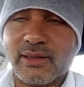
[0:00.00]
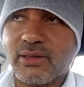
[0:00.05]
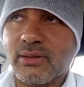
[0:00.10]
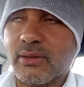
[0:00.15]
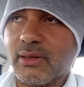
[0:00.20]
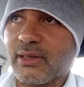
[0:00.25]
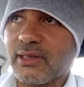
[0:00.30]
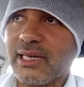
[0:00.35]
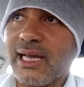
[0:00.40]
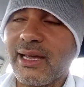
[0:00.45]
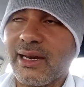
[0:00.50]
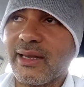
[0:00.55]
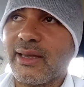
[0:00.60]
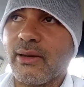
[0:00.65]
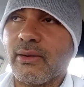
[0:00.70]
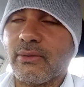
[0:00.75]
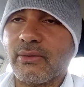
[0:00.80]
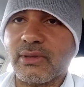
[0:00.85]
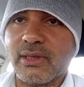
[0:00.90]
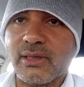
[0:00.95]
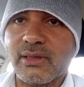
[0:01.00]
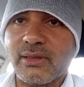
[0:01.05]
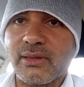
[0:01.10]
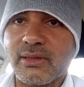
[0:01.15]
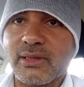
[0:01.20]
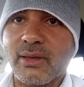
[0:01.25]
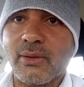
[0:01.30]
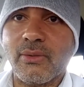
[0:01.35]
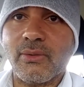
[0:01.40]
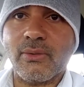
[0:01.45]
So there's articles that
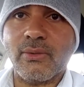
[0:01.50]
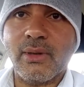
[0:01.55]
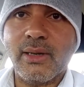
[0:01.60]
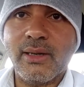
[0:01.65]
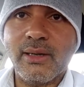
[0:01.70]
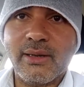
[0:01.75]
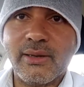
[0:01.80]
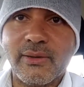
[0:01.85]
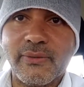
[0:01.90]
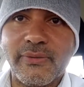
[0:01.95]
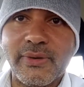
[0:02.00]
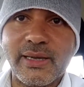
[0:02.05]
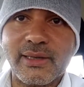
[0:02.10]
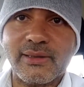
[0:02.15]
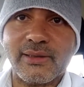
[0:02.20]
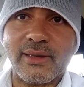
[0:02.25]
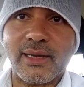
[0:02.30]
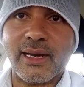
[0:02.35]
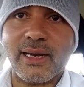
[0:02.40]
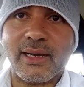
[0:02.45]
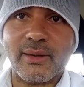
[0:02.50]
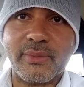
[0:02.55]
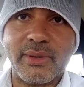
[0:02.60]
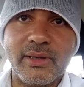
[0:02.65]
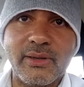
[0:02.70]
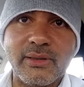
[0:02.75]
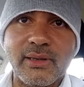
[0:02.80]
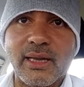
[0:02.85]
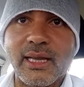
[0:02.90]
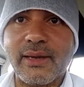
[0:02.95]
still refer to the heart
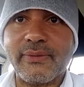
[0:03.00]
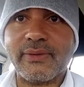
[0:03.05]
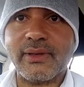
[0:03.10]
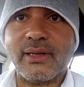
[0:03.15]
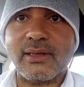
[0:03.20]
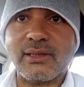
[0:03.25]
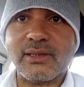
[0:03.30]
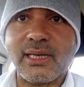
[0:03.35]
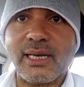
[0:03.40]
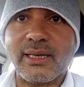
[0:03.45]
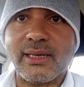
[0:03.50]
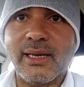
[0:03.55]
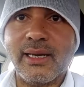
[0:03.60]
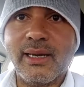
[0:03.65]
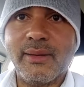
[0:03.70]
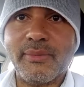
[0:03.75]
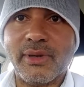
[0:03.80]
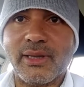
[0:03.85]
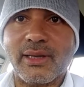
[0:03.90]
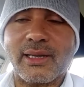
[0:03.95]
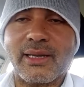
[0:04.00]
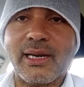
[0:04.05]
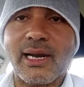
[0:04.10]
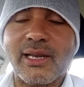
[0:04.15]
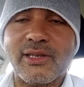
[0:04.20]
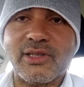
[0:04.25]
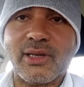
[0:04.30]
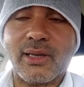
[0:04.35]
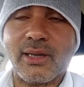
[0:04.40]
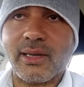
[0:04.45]
being on the left-hand side, but they're
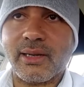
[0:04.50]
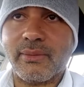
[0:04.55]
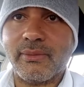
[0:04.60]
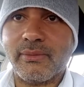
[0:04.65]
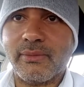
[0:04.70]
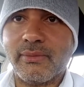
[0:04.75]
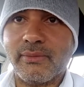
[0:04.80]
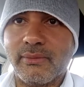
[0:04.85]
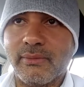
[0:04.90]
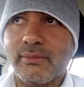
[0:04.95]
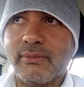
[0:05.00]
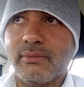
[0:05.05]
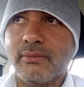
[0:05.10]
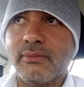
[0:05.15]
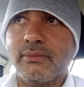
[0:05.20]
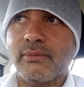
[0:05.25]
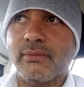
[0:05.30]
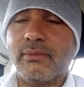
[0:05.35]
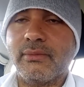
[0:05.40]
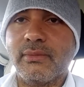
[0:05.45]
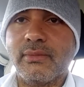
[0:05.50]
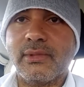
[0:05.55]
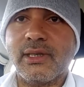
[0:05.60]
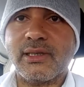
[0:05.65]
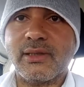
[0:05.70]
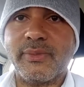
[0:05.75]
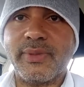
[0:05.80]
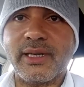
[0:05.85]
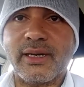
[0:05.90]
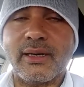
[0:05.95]
gradually
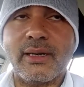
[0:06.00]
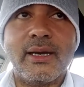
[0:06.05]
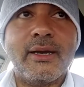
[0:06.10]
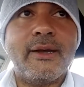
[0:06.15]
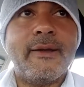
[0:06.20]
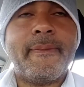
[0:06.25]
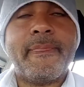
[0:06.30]
disappearing.